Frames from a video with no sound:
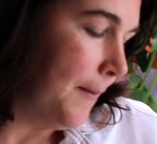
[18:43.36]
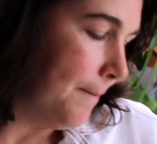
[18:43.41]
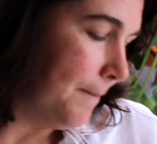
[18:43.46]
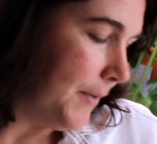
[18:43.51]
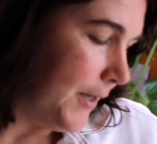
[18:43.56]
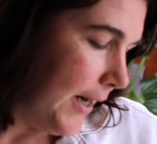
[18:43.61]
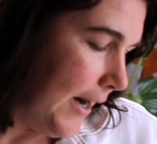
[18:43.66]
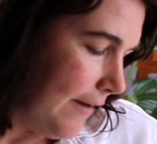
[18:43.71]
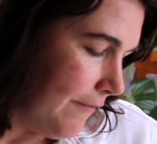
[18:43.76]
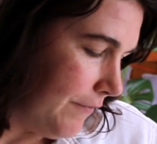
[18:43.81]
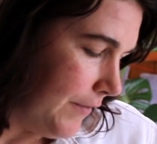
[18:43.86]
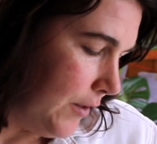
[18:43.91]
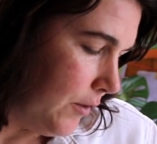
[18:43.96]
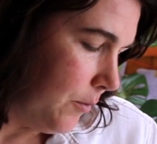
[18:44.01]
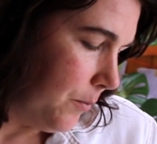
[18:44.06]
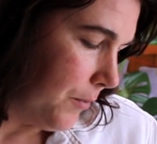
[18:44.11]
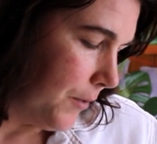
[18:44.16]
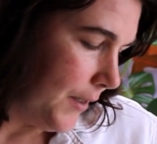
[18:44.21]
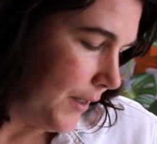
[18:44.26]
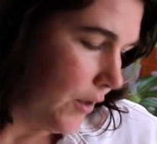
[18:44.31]
But I
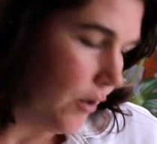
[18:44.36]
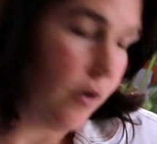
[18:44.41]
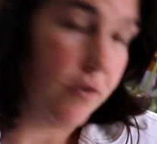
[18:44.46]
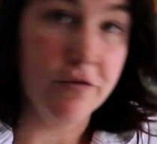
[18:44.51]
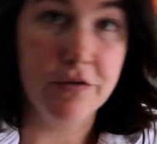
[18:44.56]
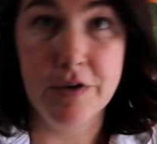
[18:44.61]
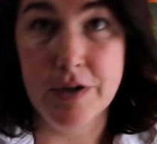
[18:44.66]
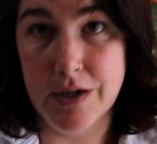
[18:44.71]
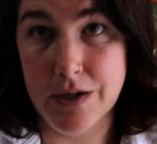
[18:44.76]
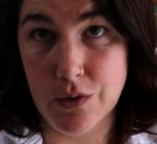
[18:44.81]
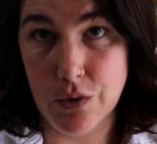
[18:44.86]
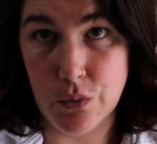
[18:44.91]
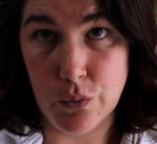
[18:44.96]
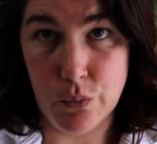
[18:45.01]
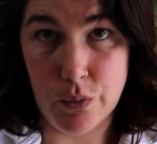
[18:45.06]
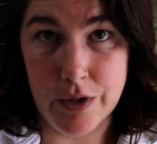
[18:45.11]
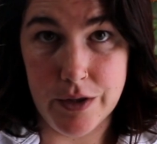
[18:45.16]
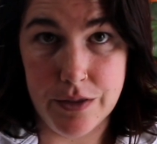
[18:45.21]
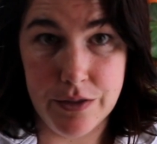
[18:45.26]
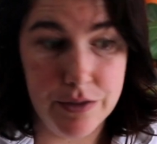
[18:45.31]
feel pretty confident
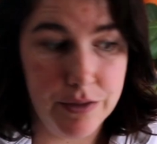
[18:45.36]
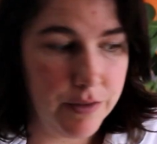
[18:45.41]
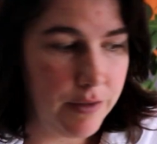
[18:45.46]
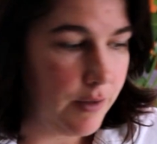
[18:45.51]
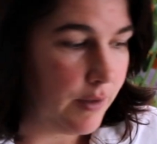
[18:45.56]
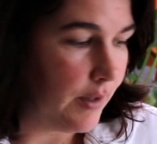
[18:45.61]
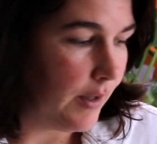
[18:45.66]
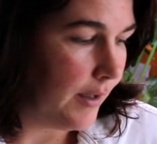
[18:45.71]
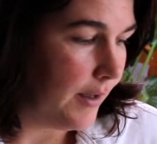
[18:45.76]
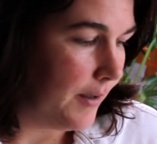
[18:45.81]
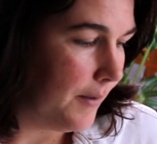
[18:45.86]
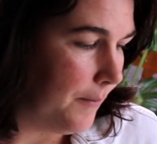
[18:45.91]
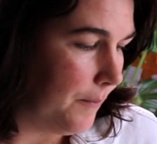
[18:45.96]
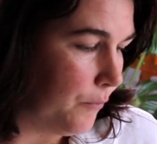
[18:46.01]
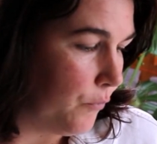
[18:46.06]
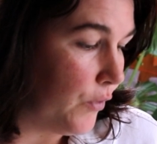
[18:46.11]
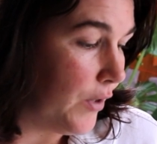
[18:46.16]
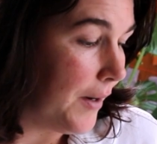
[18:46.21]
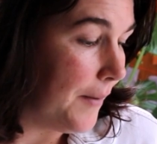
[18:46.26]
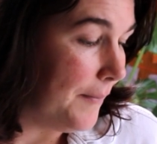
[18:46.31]
with
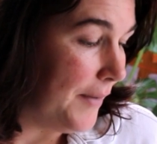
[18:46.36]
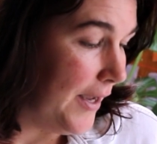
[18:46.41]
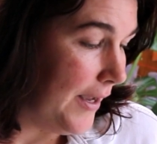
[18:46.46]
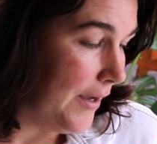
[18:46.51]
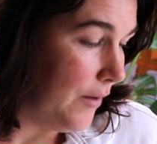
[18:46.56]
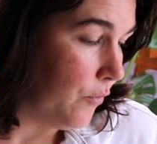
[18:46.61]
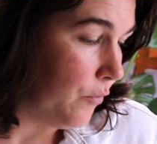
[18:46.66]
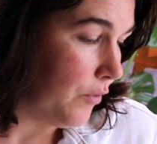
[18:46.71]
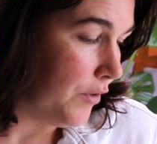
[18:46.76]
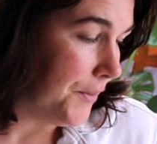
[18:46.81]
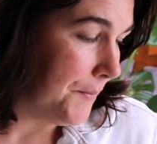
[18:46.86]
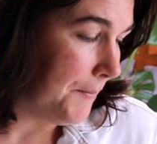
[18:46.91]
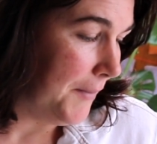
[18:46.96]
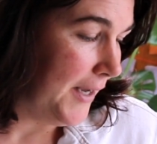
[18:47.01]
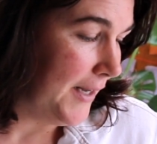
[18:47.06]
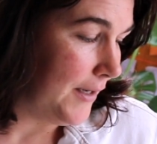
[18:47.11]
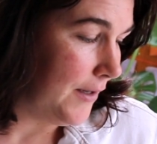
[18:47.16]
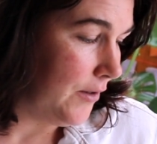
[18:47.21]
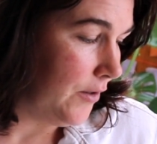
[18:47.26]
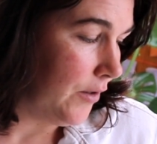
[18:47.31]
where I'm at with
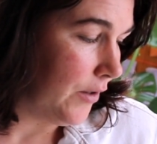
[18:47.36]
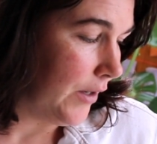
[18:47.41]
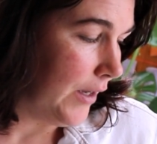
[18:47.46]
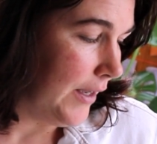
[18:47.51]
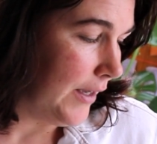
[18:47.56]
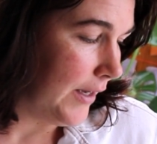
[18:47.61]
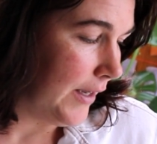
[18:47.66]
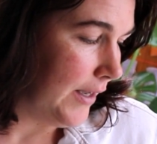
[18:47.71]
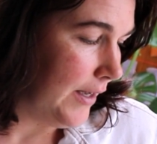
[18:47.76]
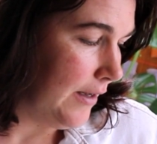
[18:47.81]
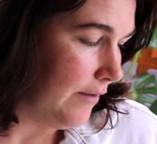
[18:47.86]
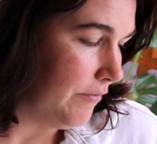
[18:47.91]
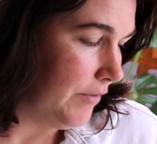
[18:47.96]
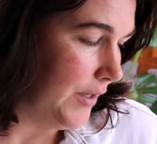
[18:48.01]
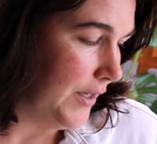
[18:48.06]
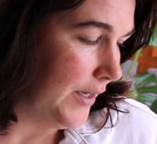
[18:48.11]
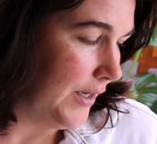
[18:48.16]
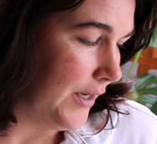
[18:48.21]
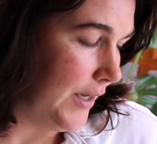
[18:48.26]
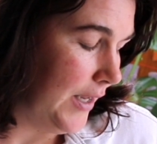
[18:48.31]
my linocut
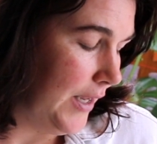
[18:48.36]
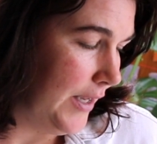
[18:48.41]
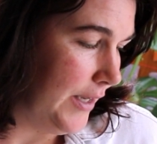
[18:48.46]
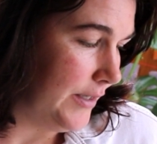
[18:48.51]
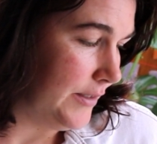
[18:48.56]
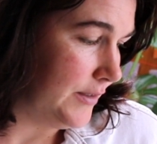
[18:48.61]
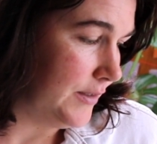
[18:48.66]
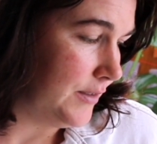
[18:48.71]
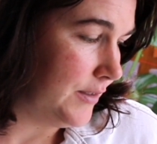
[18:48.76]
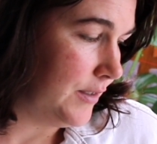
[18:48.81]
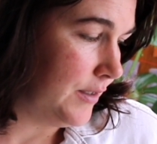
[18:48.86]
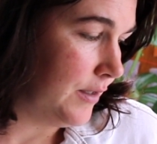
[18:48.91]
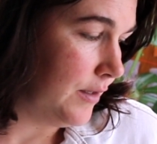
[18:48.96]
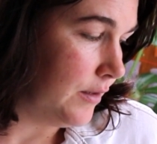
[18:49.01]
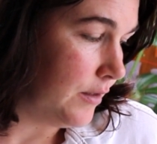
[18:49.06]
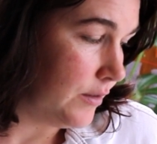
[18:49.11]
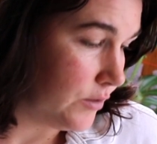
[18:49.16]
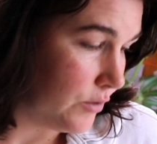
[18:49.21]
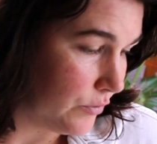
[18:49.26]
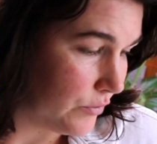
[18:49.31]
carving and
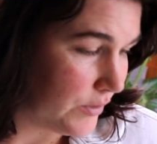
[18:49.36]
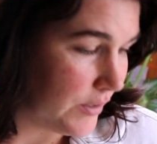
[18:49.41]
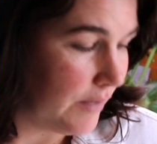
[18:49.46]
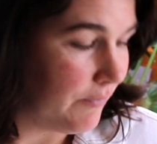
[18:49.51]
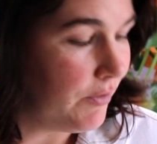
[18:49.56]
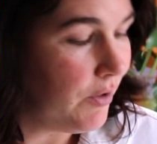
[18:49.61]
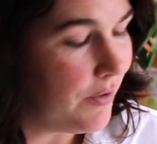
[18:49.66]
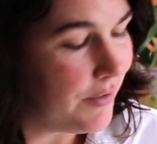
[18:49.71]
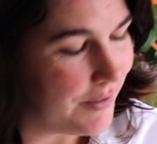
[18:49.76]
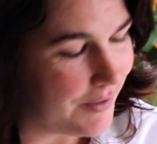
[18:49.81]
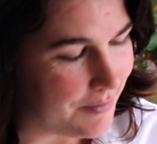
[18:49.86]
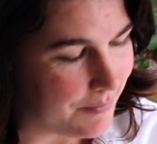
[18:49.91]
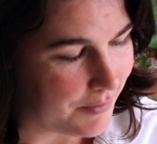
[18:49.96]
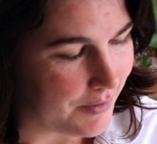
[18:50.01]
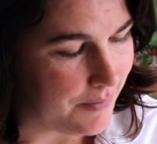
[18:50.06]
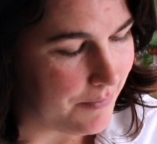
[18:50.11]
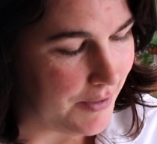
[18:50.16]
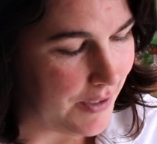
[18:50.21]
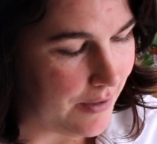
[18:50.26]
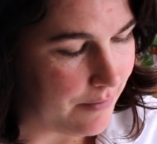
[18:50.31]
the tools that I've got, that I'm going
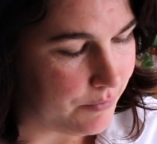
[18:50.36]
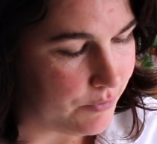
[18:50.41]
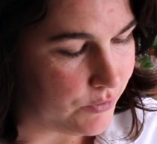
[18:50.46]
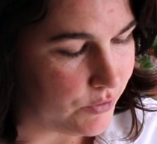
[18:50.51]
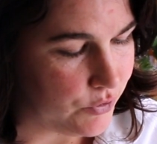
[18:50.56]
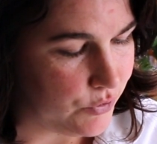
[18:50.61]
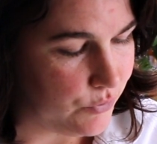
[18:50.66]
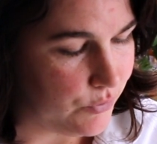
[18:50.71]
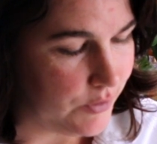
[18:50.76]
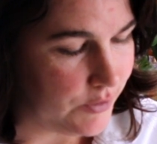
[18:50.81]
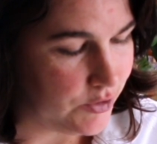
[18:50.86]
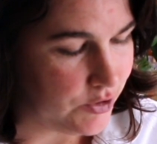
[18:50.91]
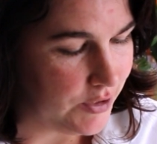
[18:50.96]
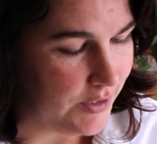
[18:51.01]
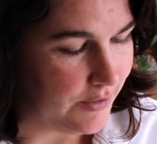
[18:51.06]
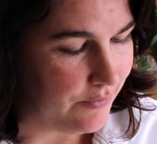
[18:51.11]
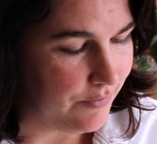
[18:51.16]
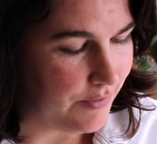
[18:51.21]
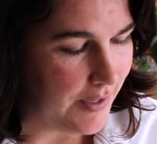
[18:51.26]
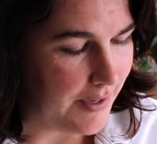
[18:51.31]
to be able to
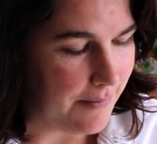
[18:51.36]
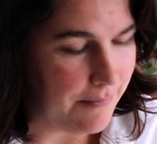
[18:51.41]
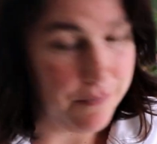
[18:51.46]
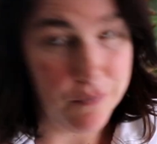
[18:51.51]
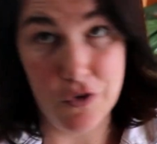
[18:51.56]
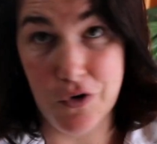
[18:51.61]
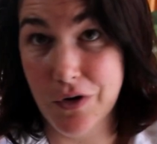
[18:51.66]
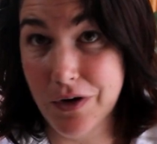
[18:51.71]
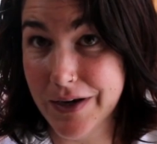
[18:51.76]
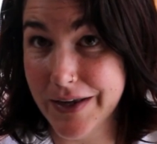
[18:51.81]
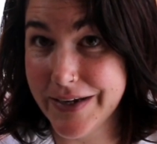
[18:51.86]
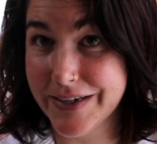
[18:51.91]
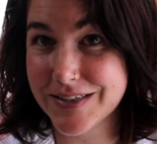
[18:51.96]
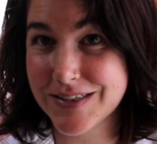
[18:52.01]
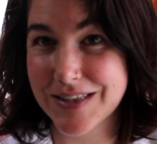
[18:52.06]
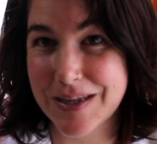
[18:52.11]
achieve that more or less.